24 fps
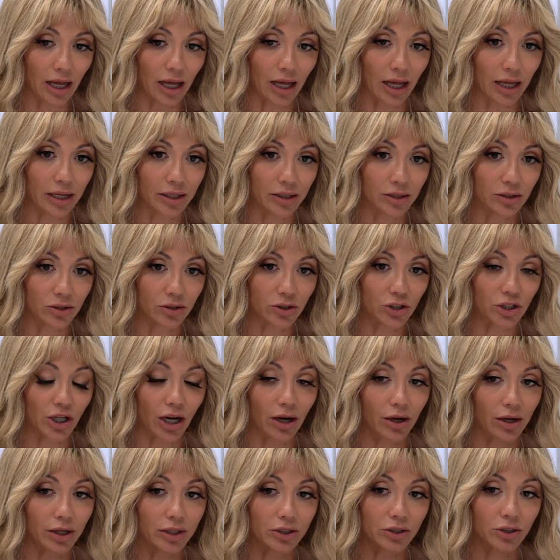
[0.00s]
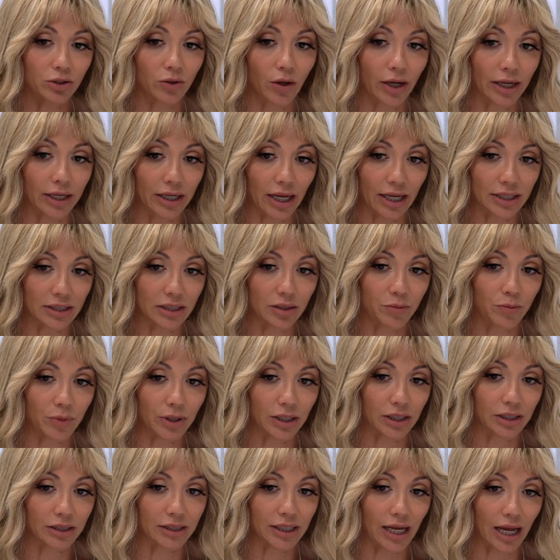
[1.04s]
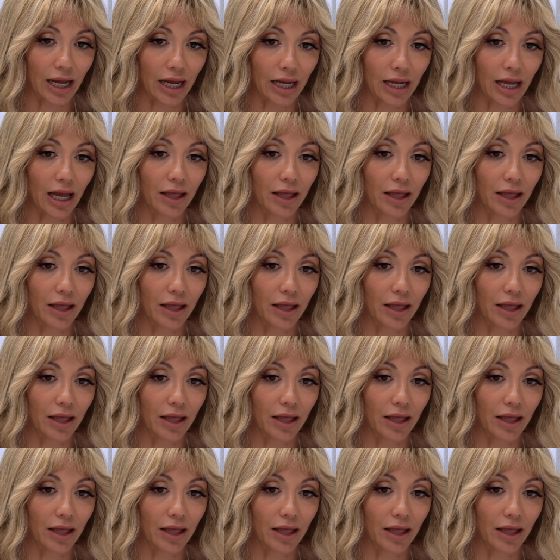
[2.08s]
and cherish who I get to be today,